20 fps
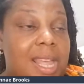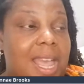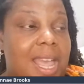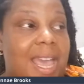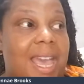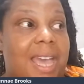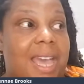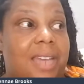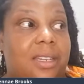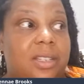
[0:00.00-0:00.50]

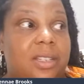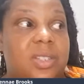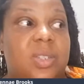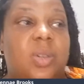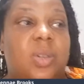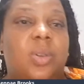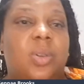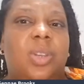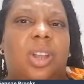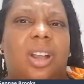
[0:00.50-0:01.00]
And
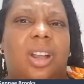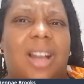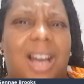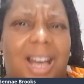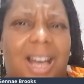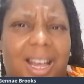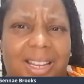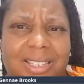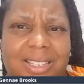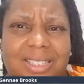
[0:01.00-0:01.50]
so you're
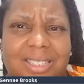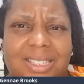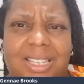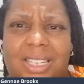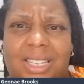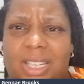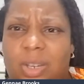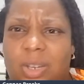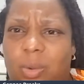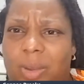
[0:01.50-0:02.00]

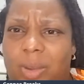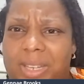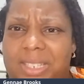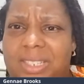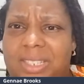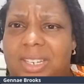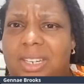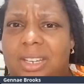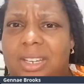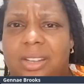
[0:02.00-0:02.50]
constantly
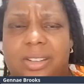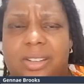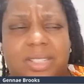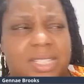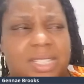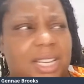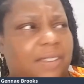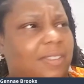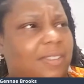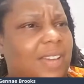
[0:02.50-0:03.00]
questioning
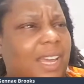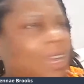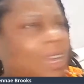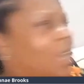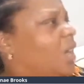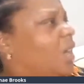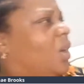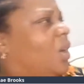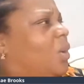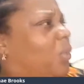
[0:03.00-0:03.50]
yourself, like,
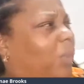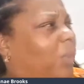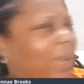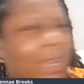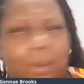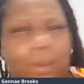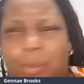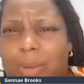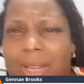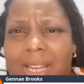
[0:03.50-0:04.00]
wait,
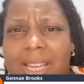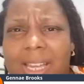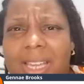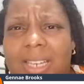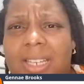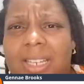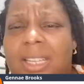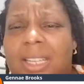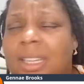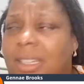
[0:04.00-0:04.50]
what?
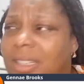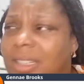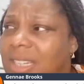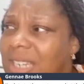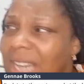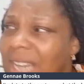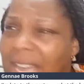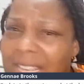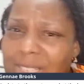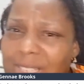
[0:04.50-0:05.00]
Did
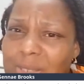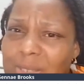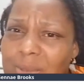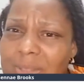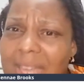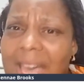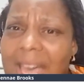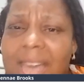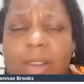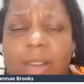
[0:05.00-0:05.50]
I do
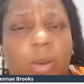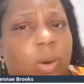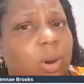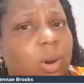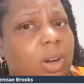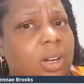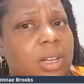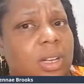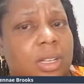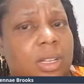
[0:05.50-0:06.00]
that?
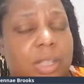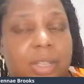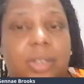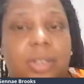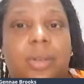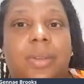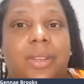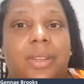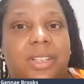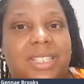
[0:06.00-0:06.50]
Or,
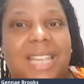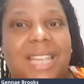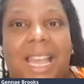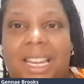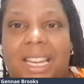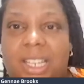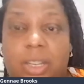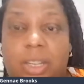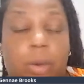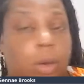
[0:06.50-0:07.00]
they're
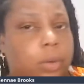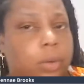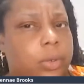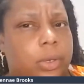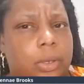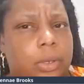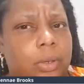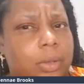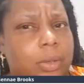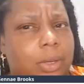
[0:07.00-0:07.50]
telling you, oh,
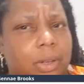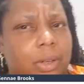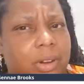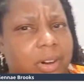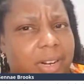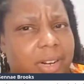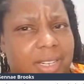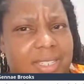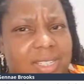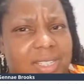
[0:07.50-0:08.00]
you're
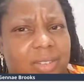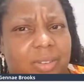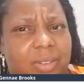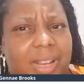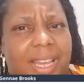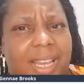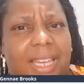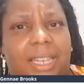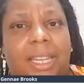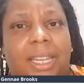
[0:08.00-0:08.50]
crazy,
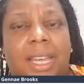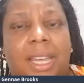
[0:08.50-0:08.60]
right?